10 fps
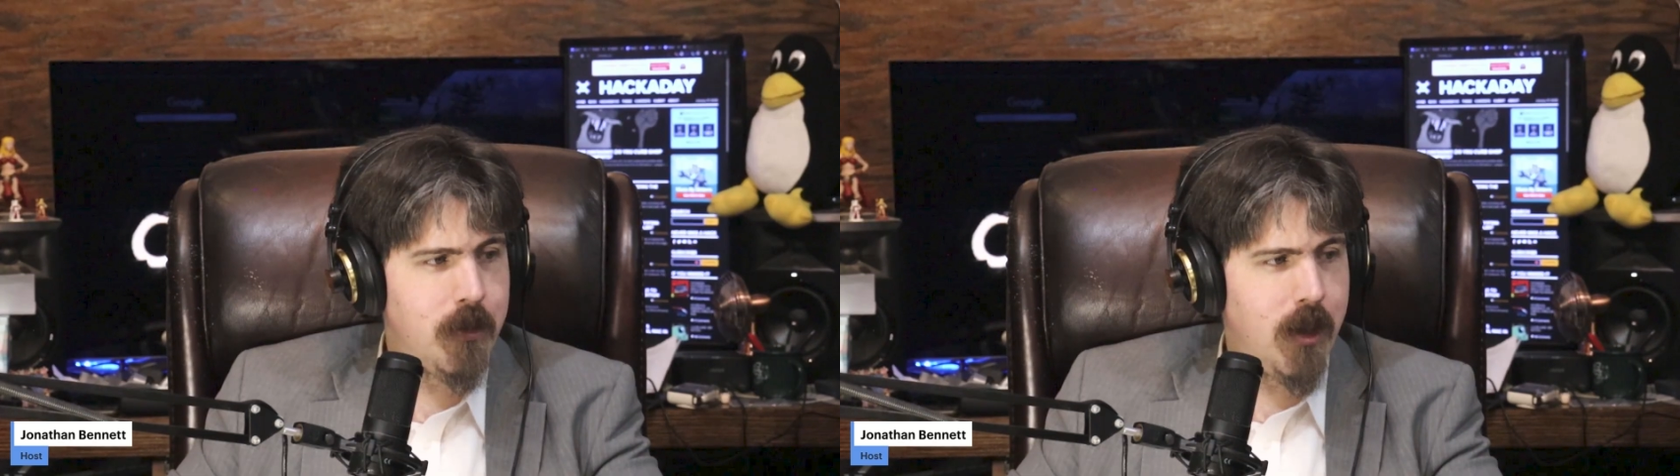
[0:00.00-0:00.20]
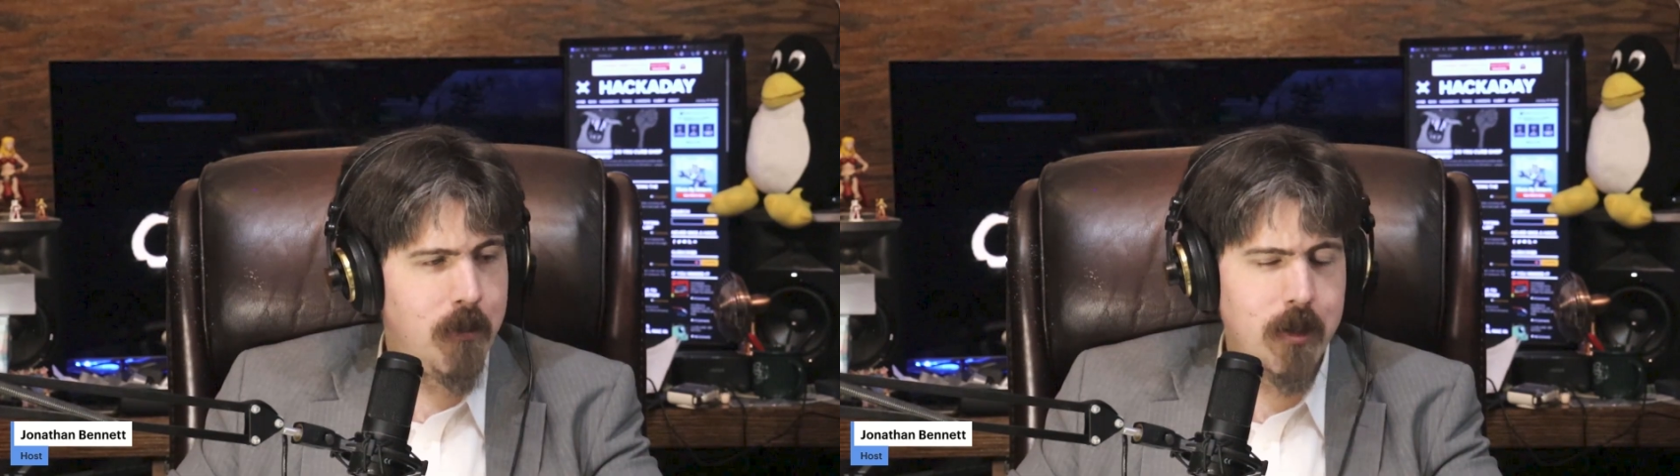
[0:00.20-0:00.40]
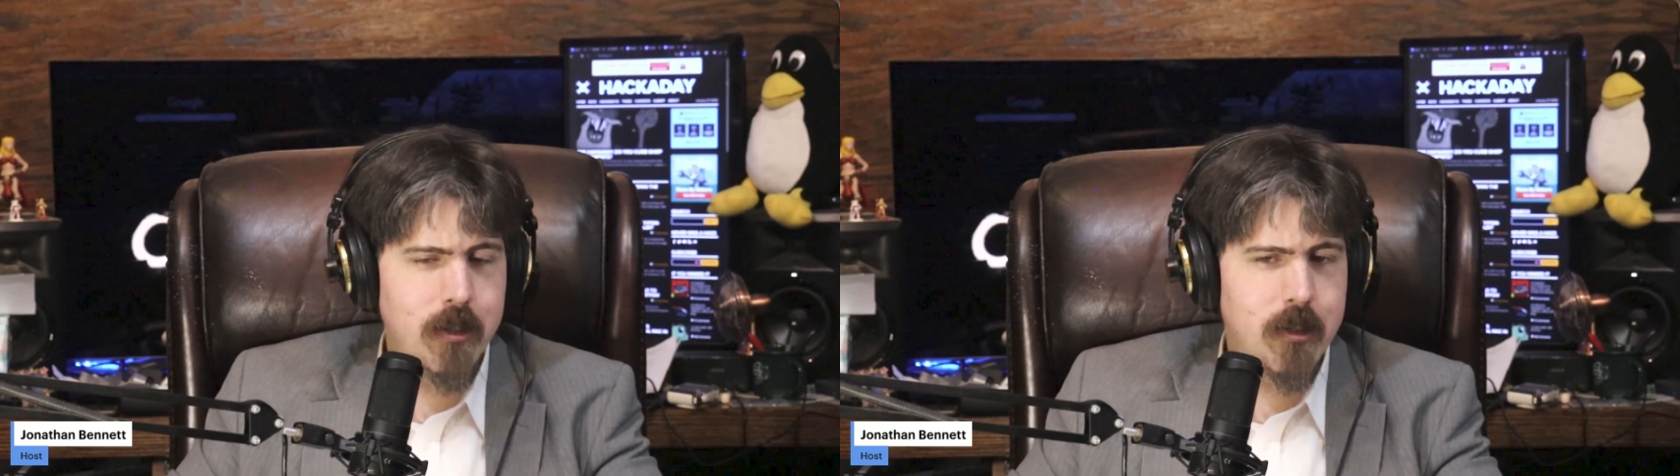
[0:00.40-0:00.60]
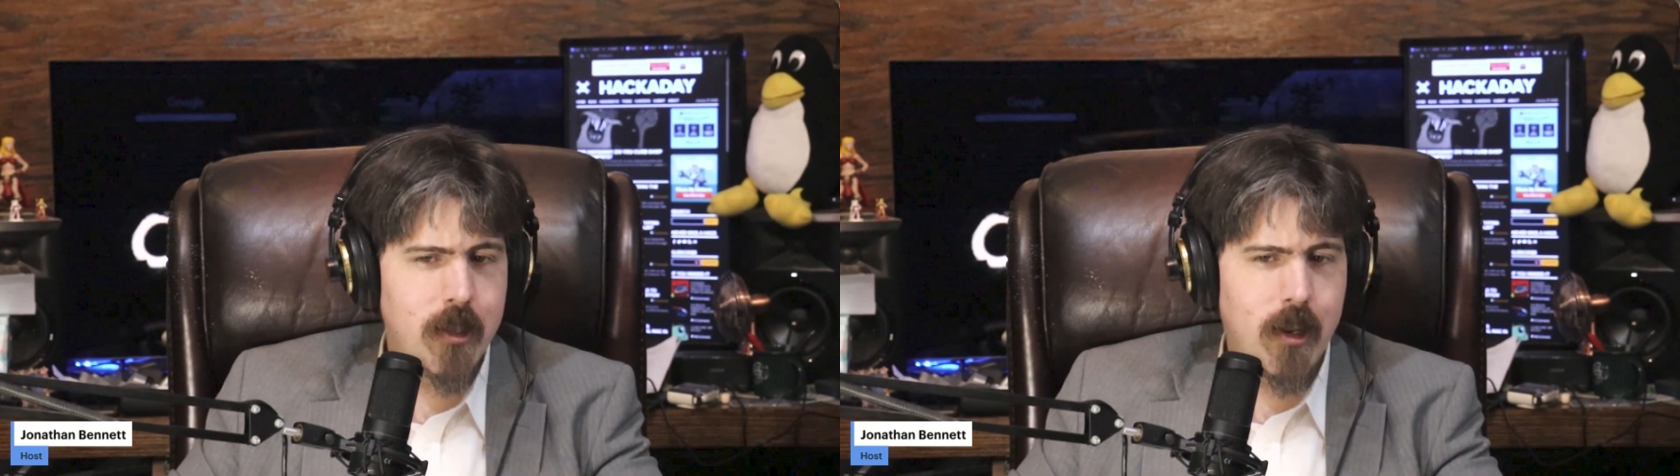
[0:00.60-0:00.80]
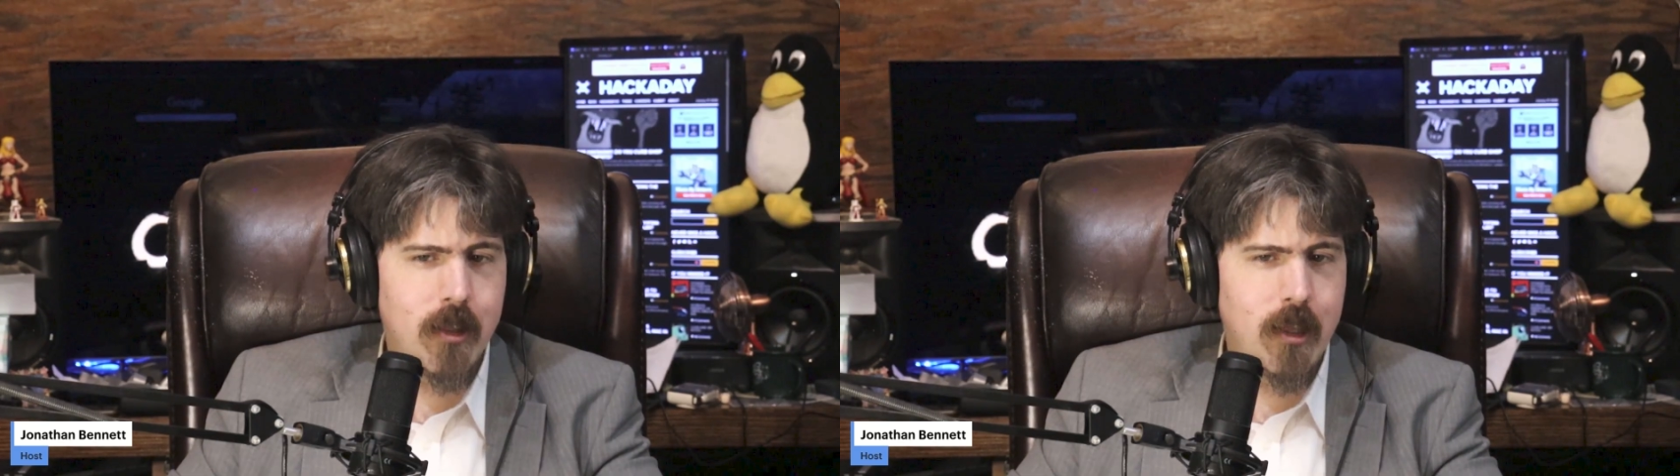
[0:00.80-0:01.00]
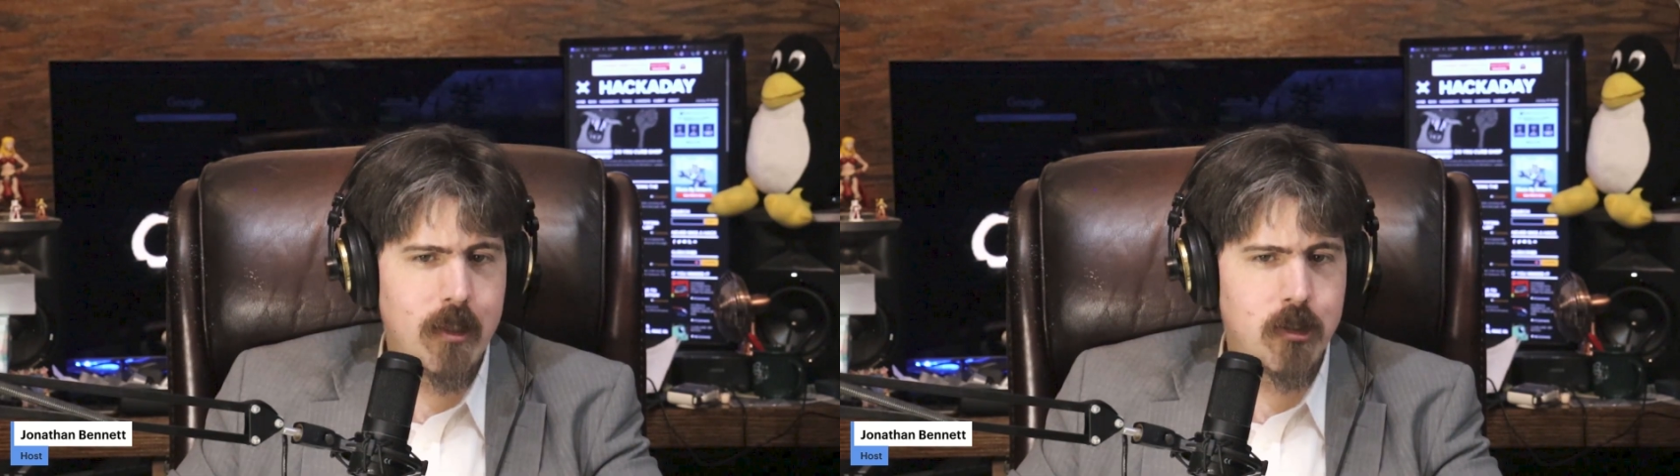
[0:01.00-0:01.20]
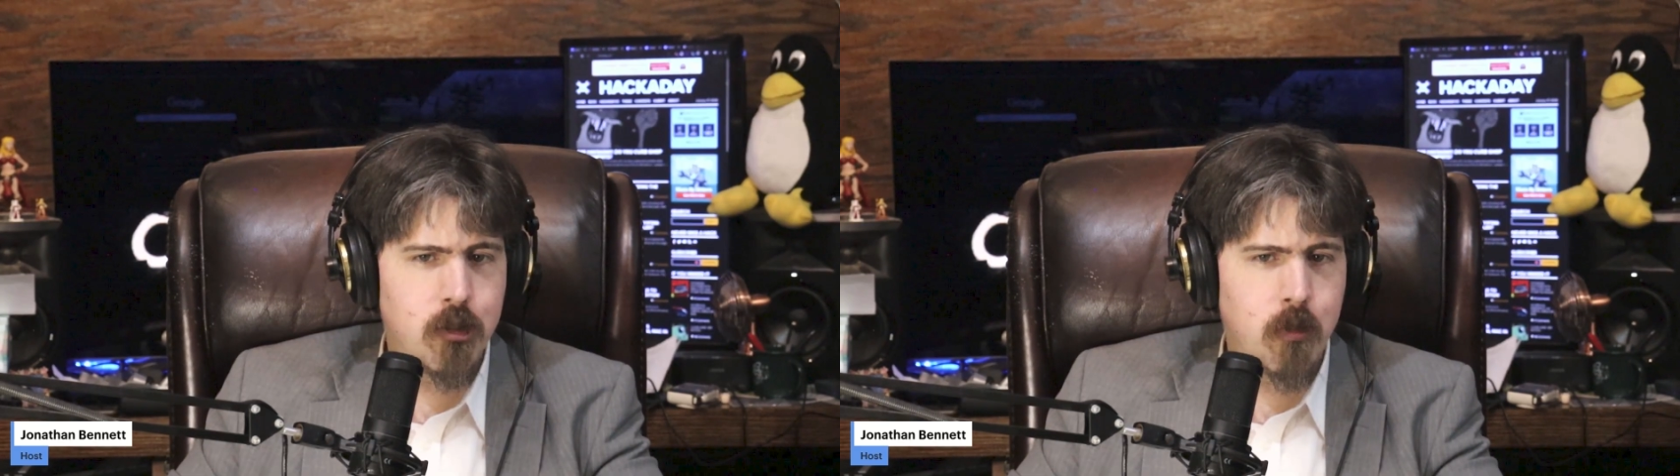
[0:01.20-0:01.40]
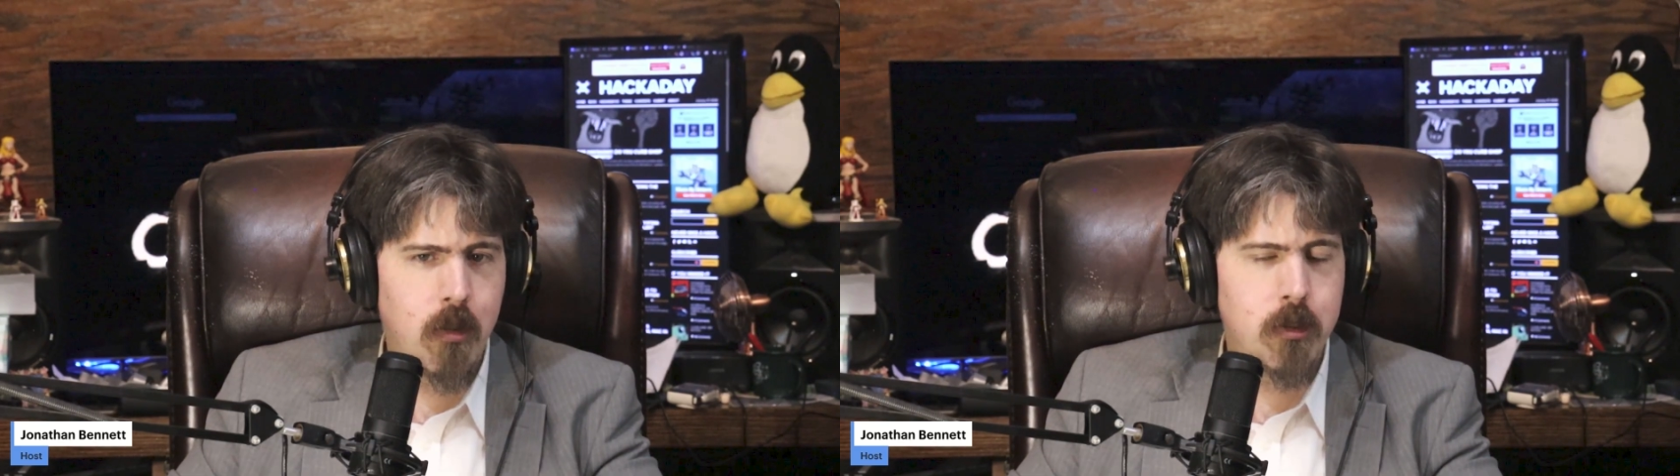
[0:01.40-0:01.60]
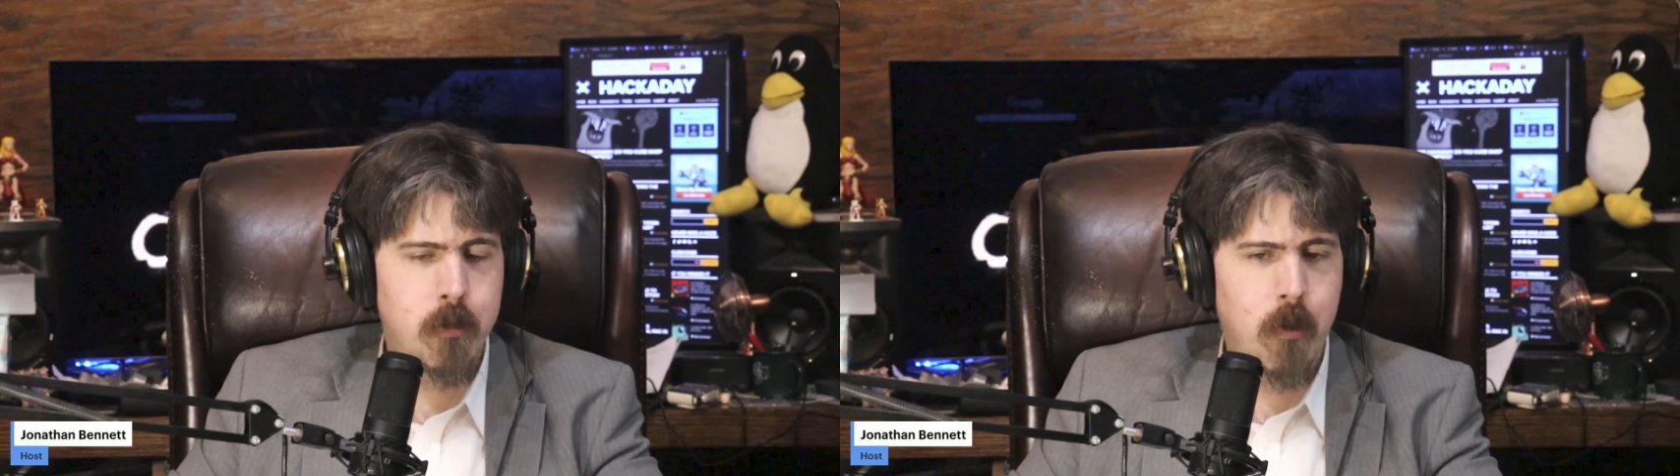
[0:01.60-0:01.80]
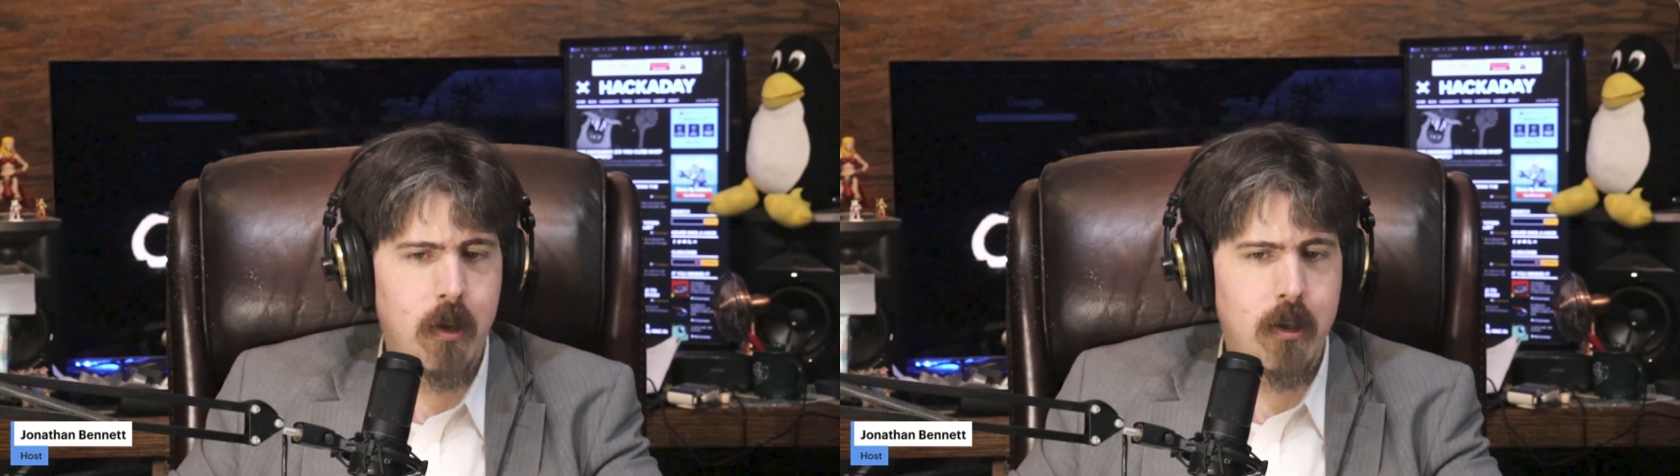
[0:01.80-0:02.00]
I'm going to say that I think this is one of
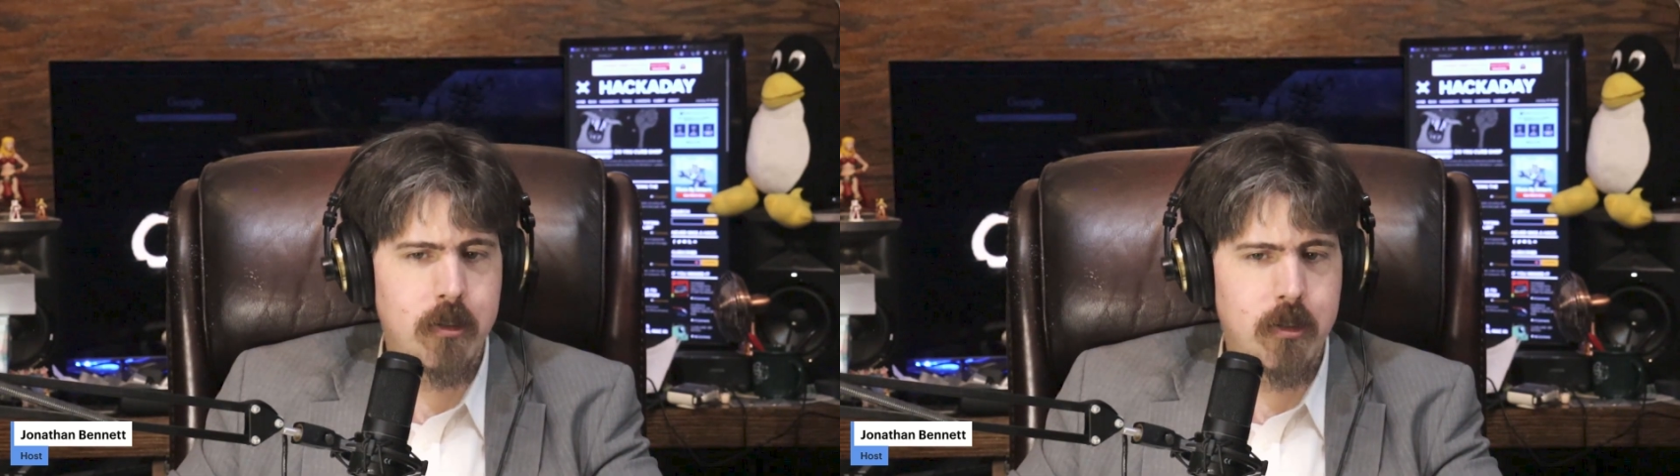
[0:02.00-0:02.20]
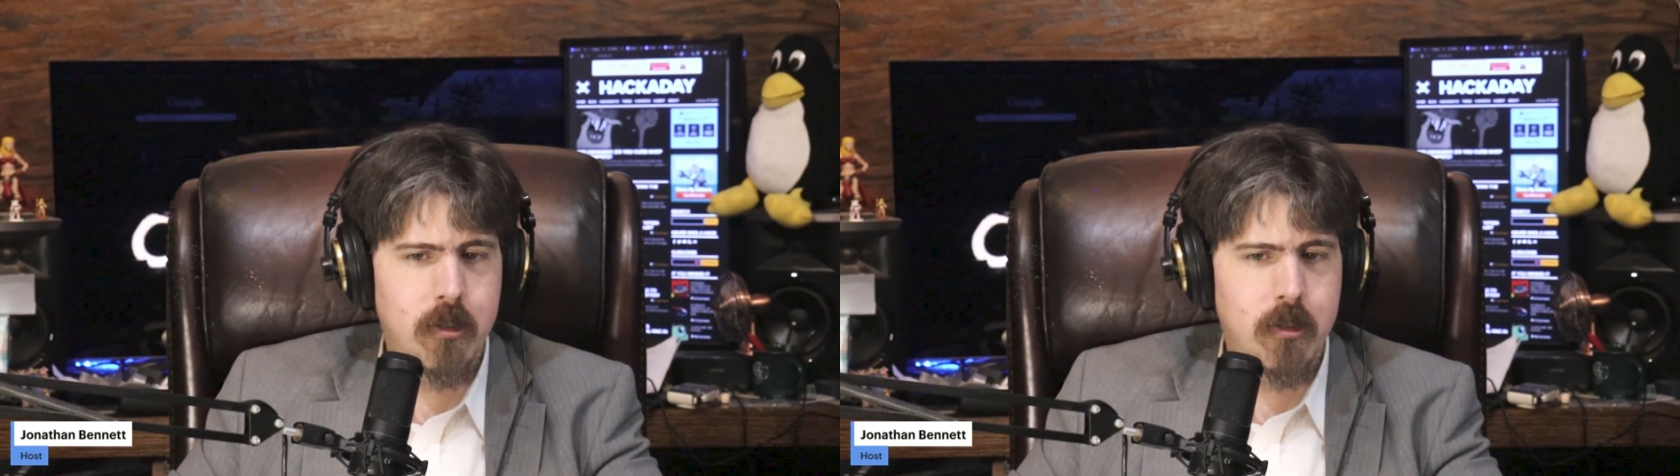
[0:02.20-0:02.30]
those products